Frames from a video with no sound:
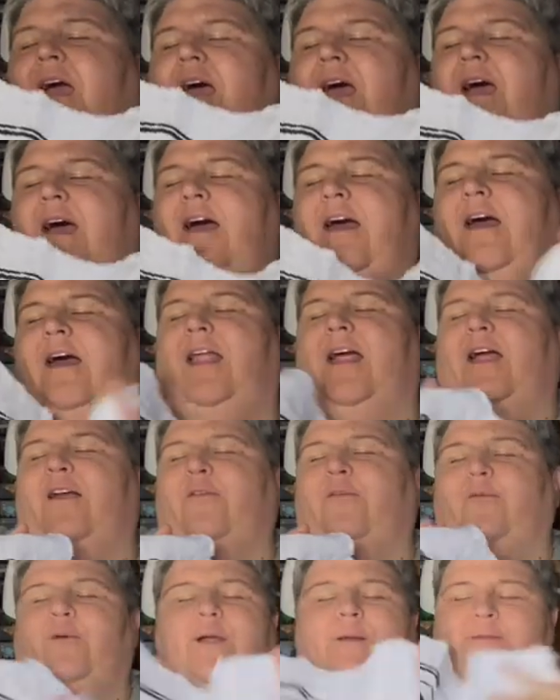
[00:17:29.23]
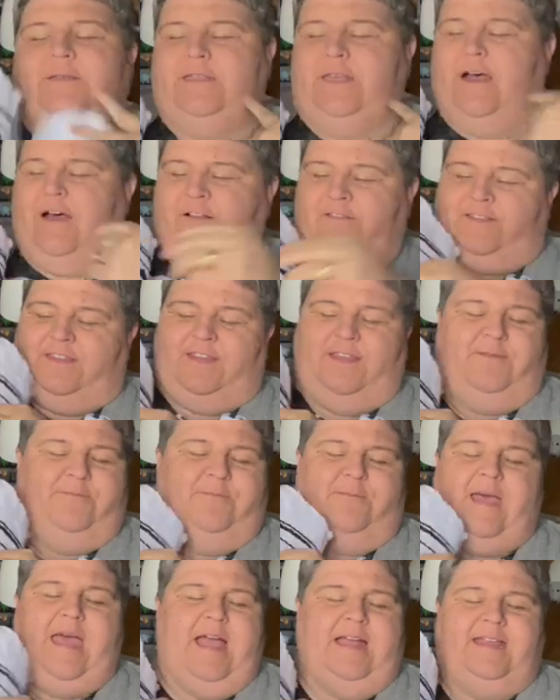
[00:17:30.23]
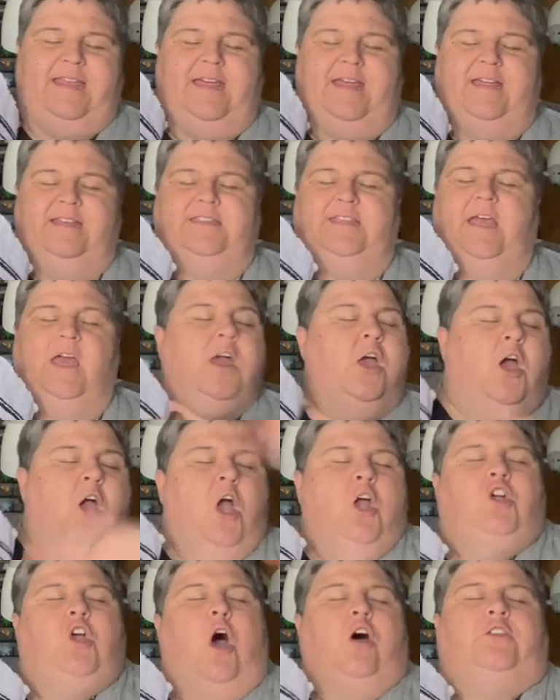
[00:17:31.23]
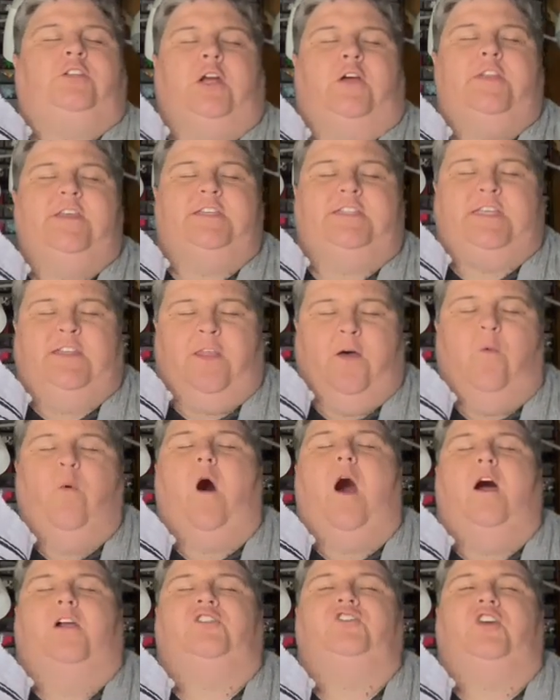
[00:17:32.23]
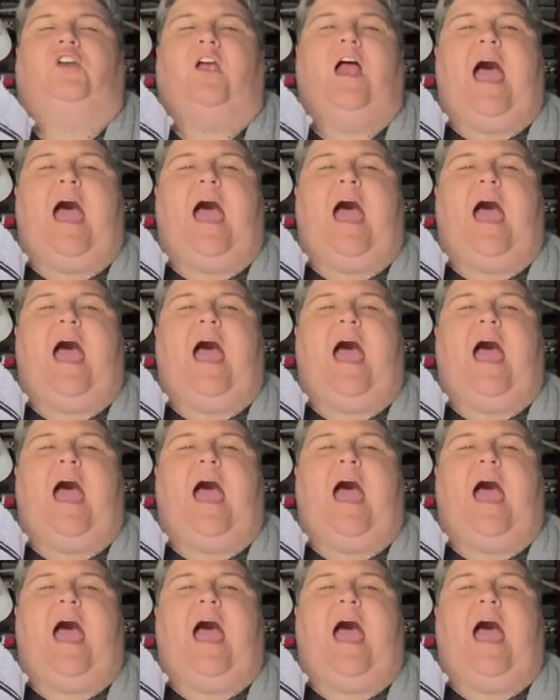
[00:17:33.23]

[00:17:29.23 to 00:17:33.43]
And I ripped out the magnet. I said, go throw this in the washer.